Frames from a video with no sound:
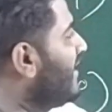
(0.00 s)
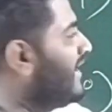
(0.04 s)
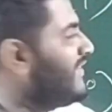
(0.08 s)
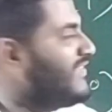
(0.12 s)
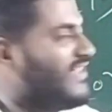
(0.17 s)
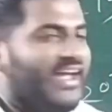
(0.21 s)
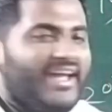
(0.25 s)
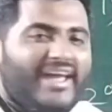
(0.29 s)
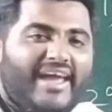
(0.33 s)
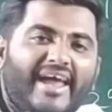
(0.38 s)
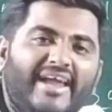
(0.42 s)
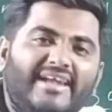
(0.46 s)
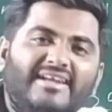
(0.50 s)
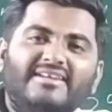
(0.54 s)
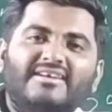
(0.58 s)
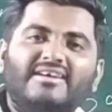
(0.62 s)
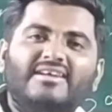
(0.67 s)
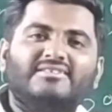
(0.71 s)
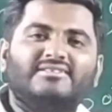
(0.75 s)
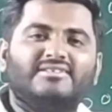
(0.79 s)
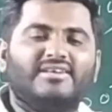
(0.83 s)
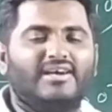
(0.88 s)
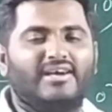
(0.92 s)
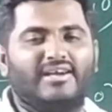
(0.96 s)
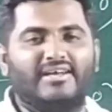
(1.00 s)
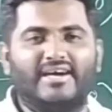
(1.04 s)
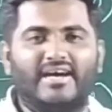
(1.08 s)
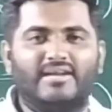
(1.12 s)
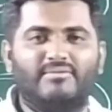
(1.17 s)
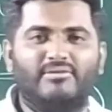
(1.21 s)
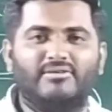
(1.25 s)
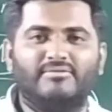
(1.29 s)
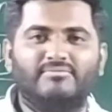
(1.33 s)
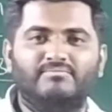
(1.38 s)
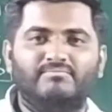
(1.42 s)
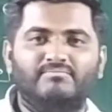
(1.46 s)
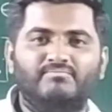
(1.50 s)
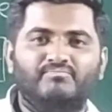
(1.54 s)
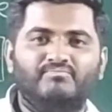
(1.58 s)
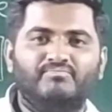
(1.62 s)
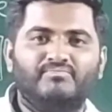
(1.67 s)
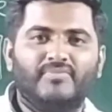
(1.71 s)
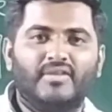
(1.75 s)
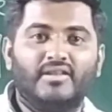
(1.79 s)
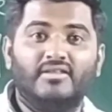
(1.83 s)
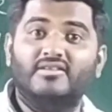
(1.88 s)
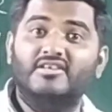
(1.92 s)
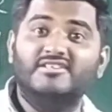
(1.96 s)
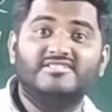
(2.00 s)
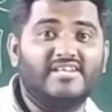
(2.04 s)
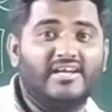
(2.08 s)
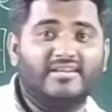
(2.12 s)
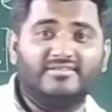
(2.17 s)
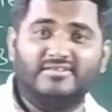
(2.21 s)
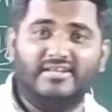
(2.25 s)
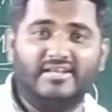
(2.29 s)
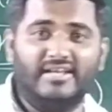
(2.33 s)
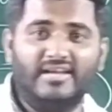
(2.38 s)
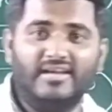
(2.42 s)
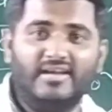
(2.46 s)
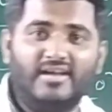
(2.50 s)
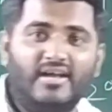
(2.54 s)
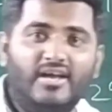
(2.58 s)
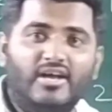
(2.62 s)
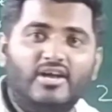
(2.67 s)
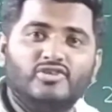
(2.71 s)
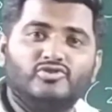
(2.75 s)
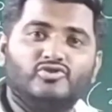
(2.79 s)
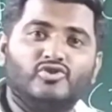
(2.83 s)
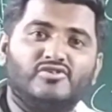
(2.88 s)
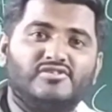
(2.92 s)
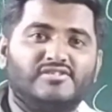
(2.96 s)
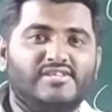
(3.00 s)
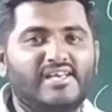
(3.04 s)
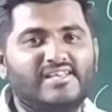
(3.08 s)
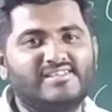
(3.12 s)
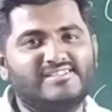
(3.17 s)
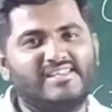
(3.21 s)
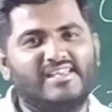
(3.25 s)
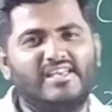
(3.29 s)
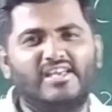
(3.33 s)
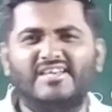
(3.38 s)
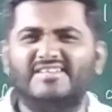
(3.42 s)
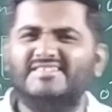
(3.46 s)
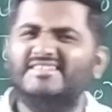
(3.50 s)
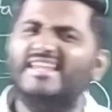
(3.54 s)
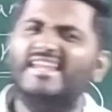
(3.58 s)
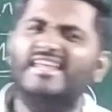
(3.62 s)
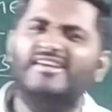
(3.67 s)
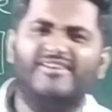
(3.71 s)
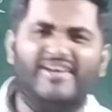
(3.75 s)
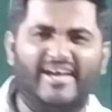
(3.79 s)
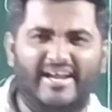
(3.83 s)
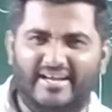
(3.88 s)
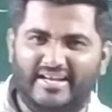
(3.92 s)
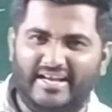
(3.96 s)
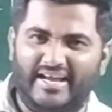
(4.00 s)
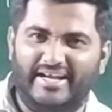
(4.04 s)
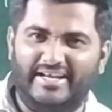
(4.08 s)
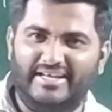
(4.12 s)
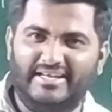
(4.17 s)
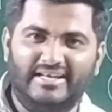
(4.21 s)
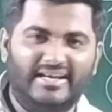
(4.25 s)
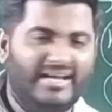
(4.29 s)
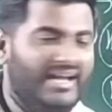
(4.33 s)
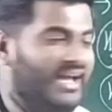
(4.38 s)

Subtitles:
at the again third carbon. These are 3. So 6 easily you can write.